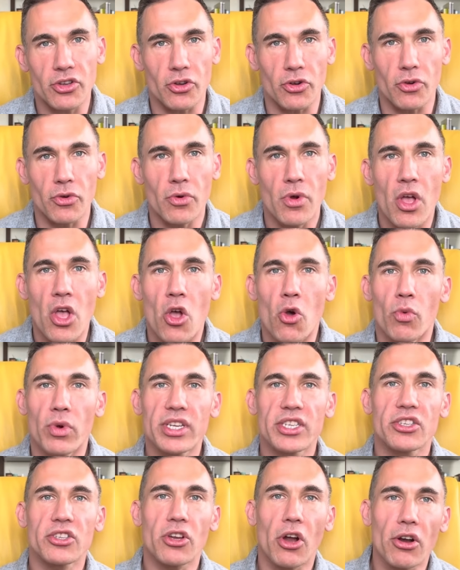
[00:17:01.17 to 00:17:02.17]
to, we
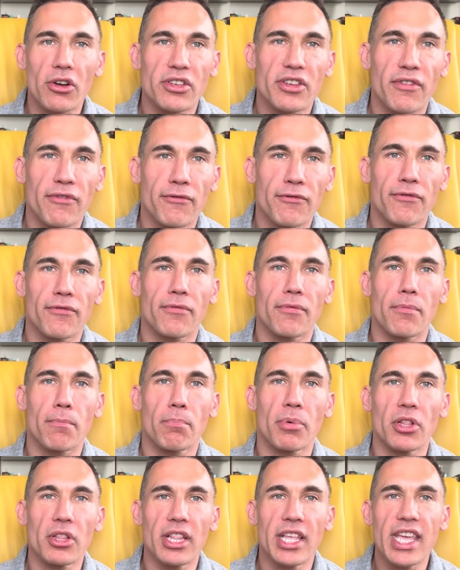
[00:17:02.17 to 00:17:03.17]
start to
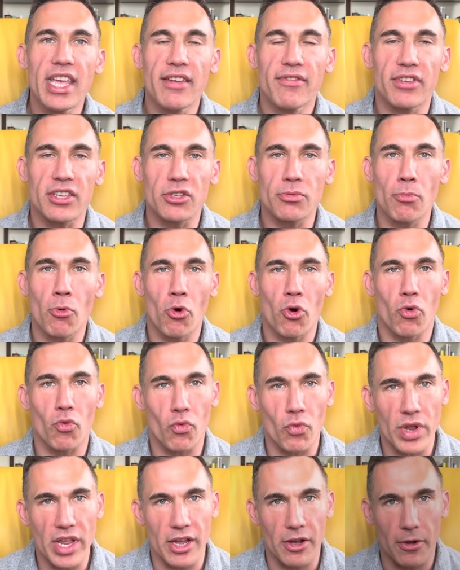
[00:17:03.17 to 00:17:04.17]
believe is more
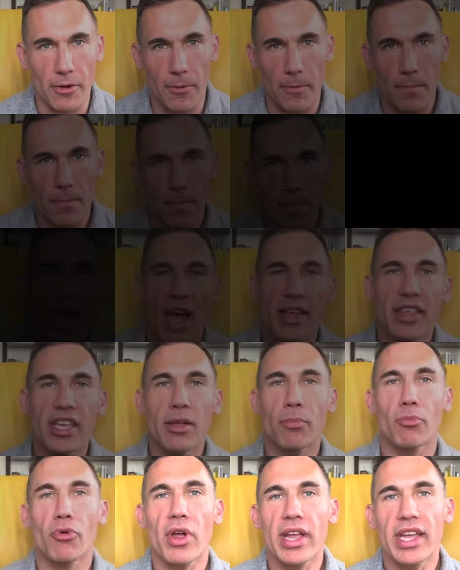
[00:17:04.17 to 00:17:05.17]
real. I
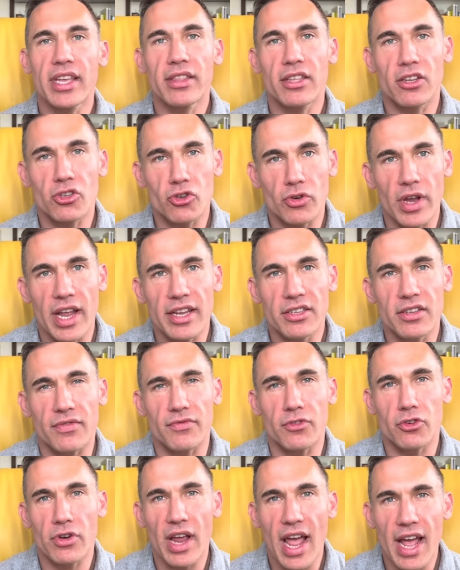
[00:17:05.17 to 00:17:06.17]
think breaking the trance
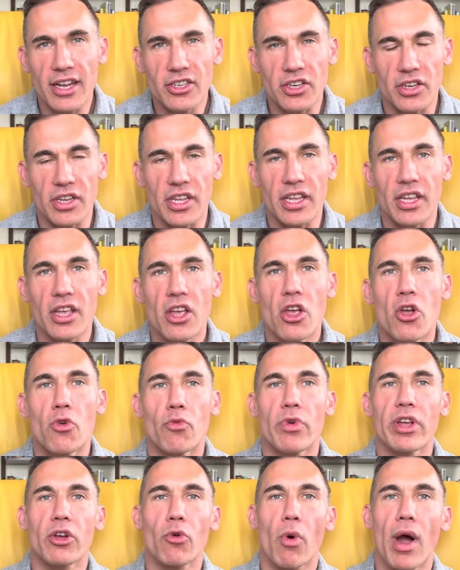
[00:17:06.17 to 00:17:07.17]
of tragedy
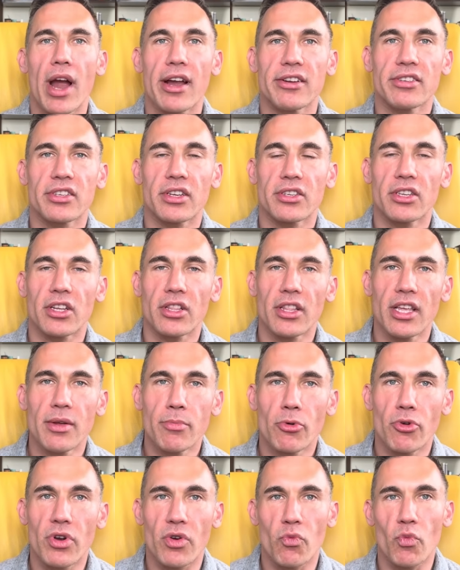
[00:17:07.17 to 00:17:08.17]
requires a
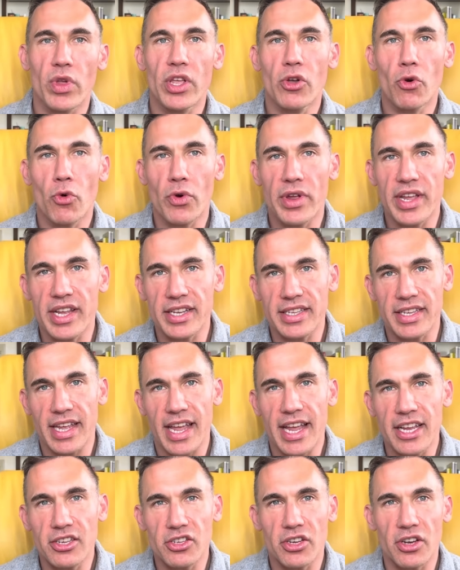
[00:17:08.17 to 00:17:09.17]
deliberate
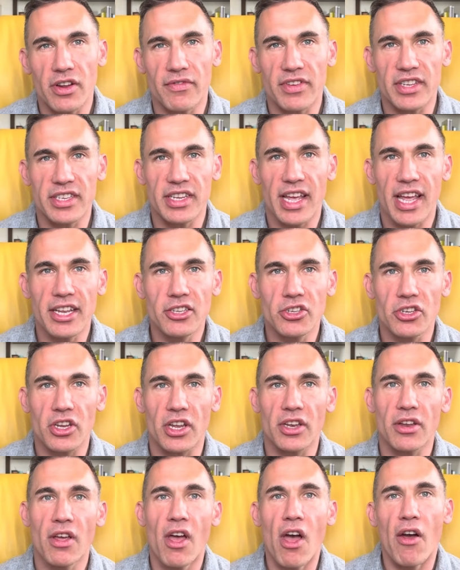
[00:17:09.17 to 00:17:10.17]
reorientation of
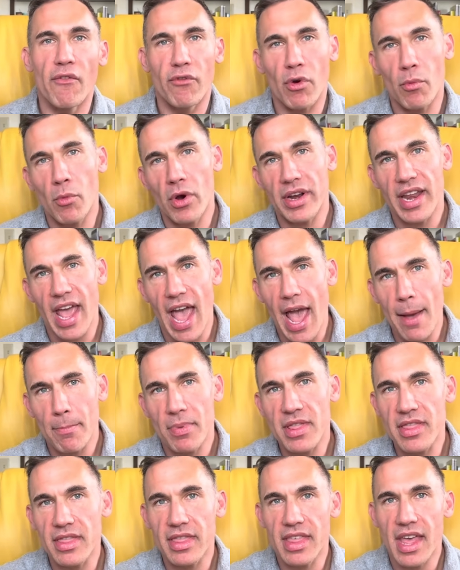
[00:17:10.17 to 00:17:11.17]
attention from what
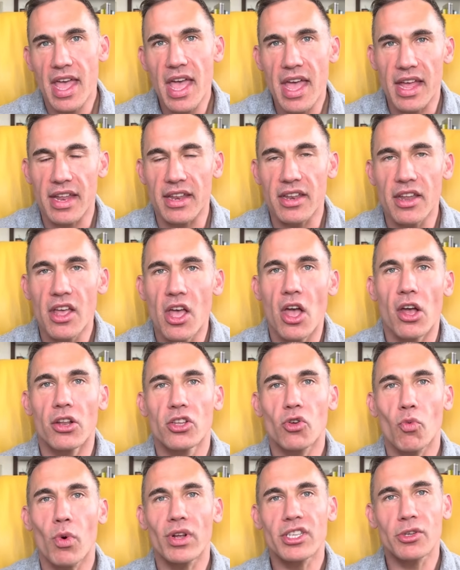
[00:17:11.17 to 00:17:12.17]
happened then
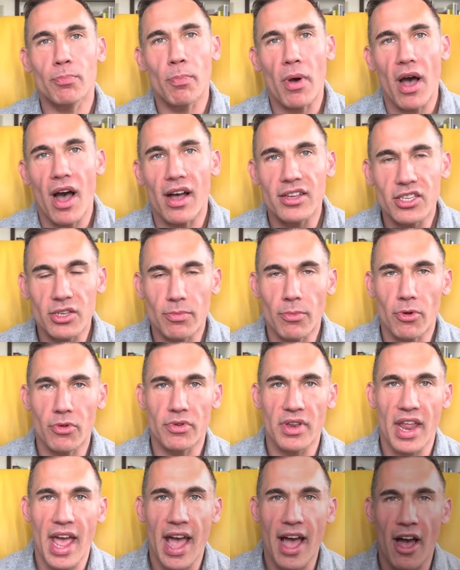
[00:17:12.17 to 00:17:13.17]
to what's possible
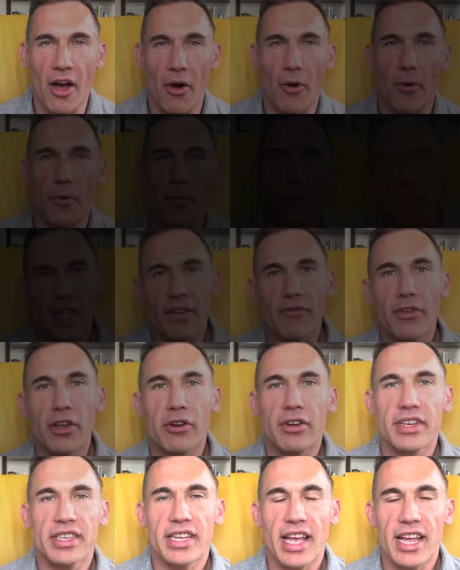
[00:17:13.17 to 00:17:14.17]
now. If
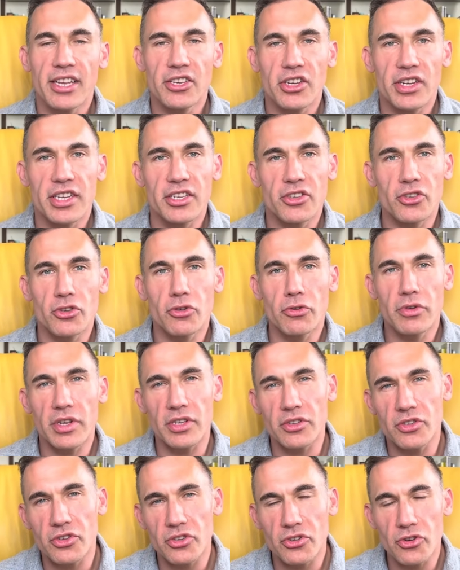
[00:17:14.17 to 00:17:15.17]
your attention is too
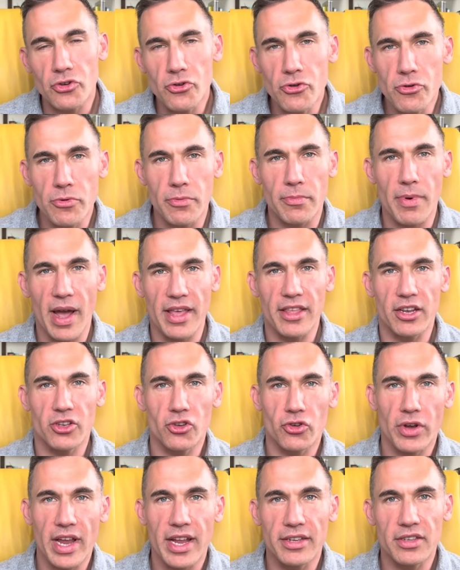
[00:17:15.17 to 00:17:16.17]
consumed by the
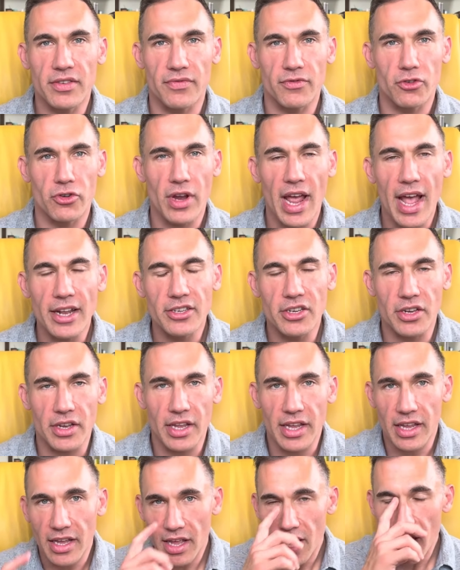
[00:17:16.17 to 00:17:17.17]
trance of
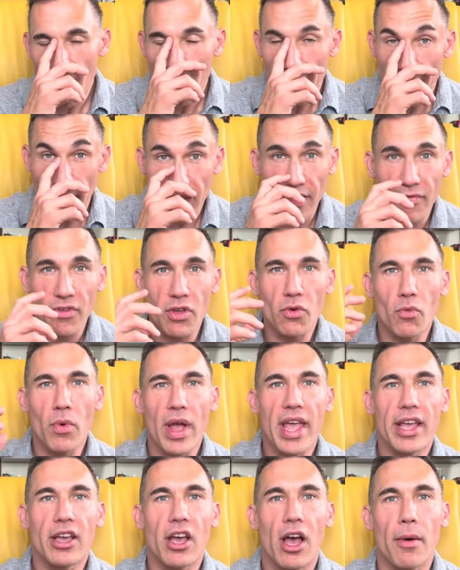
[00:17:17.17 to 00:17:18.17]
tragedy, like if you
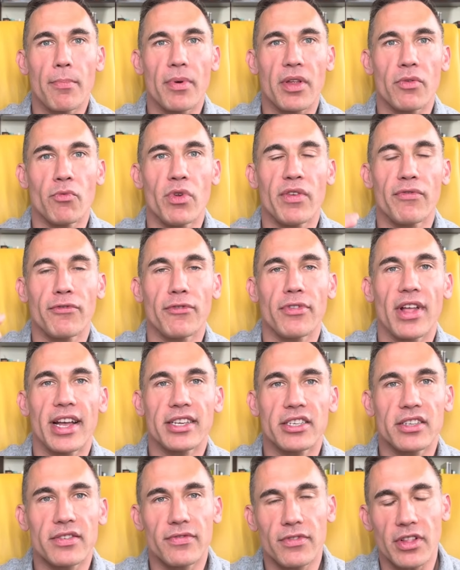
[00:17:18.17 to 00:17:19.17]
wake up and
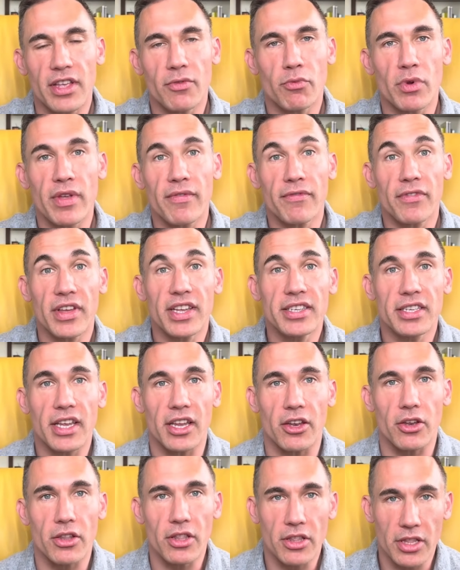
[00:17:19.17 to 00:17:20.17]
reflexively
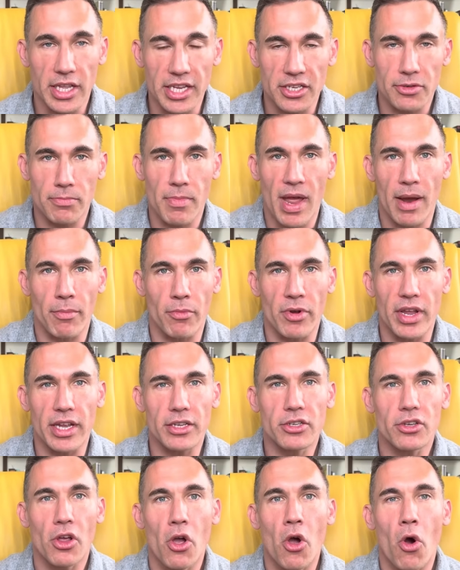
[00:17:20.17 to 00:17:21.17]
revisit these
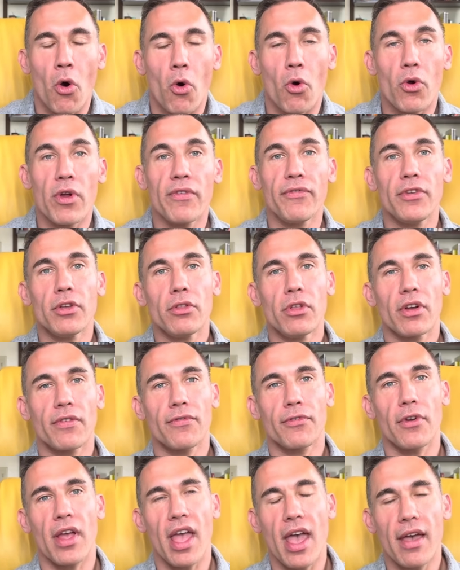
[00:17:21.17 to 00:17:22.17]
memories, or if you look
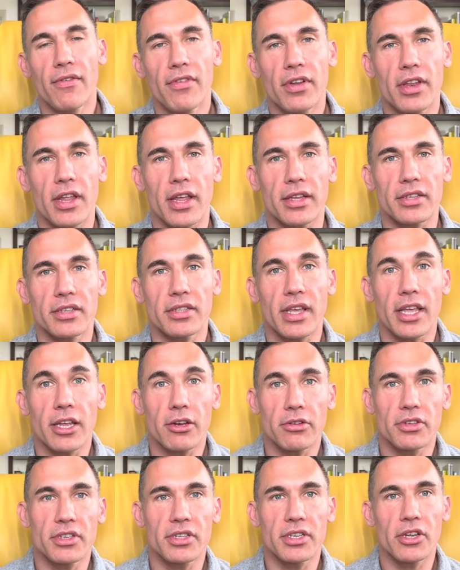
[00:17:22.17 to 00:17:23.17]
for evidence that
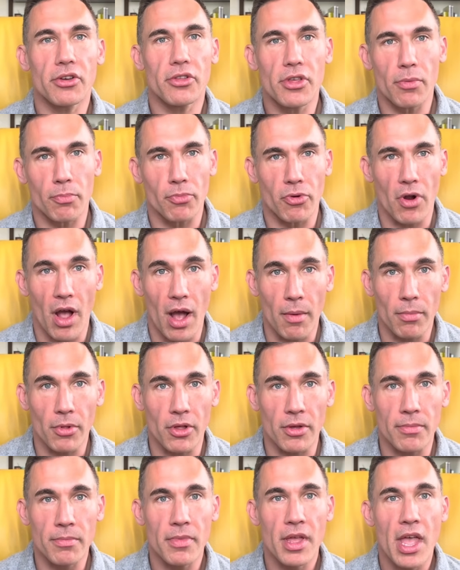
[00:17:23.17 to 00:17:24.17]
you're still the
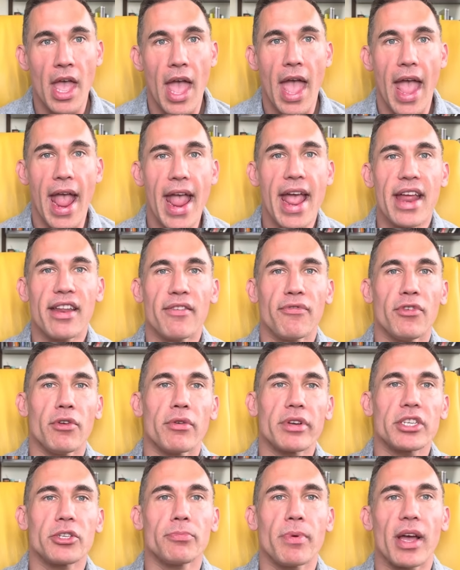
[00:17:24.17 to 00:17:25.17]
problem, and if you
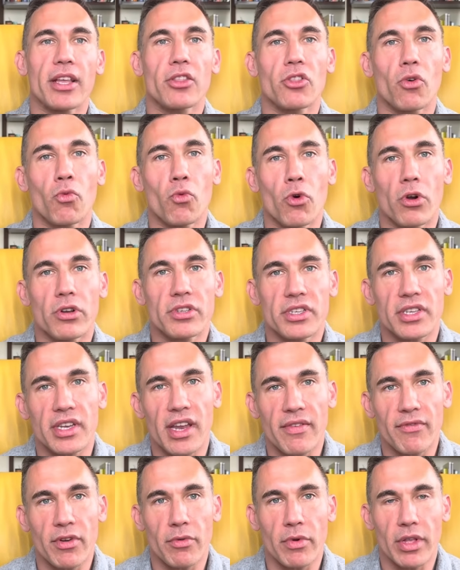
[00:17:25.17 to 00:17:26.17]
expect the worst in
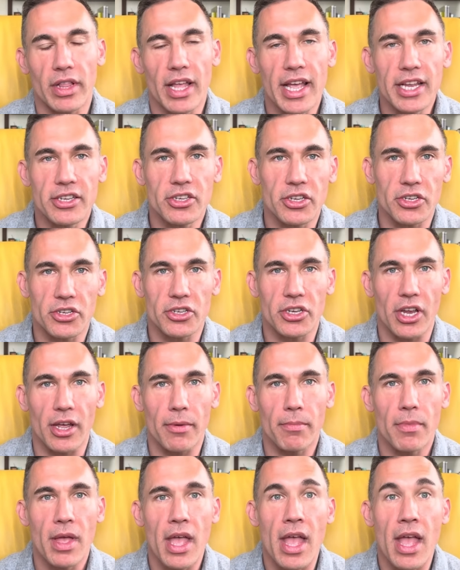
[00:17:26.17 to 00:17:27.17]
every relationship,